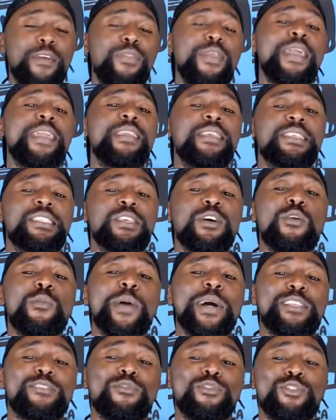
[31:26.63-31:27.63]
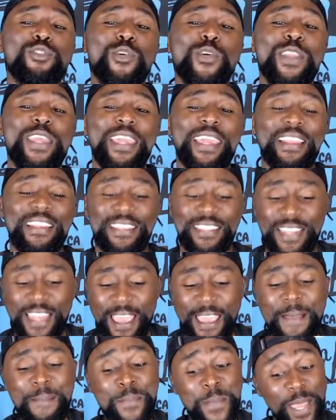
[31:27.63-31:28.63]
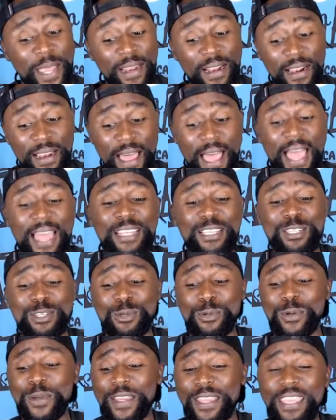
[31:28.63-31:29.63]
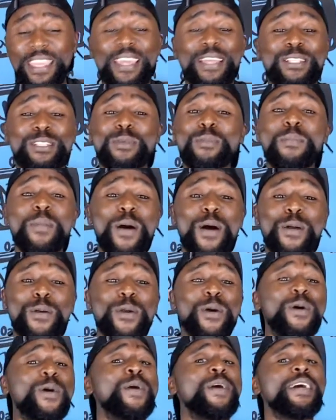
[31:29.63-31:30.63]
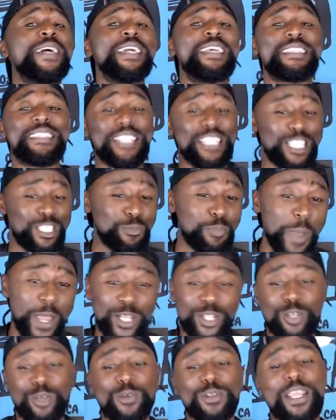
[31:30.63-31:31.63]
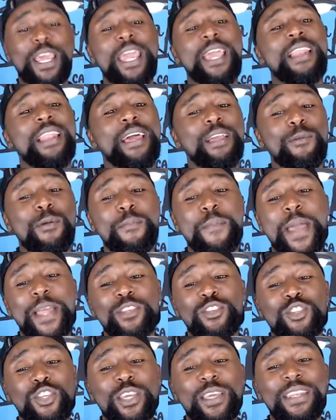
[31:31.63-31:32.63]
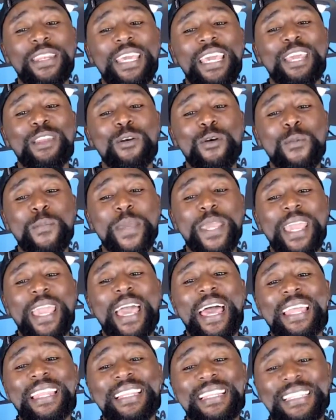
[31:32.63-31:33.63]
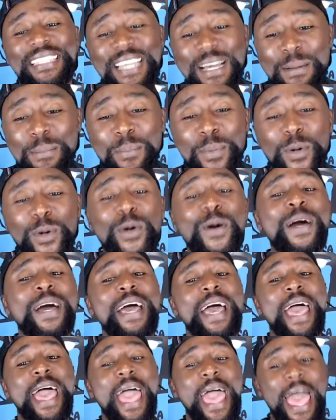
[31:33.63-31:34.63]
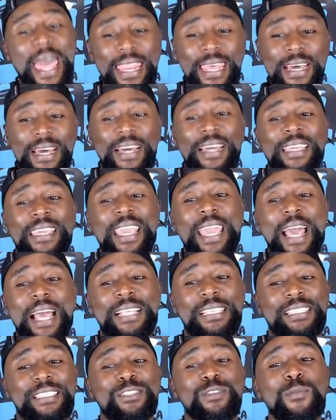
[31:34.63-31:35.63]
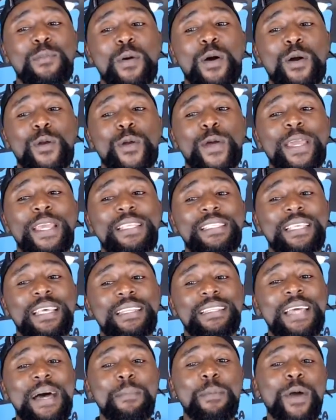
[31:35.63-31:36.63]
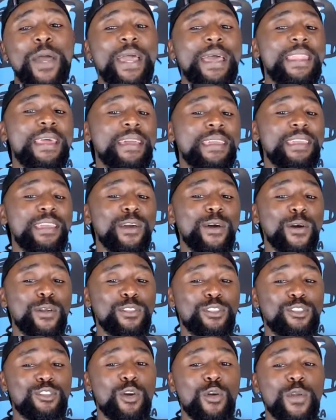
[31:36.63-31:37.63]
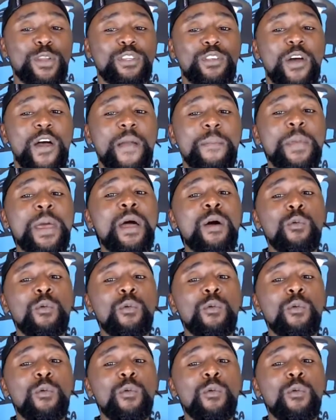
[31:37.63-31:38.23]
Thank you so much for joining in today and glad you are here. Tomorrow is a special day. Like we mentioned, it'll be a double header. Yes, tomorrow is a double header here on Storytime.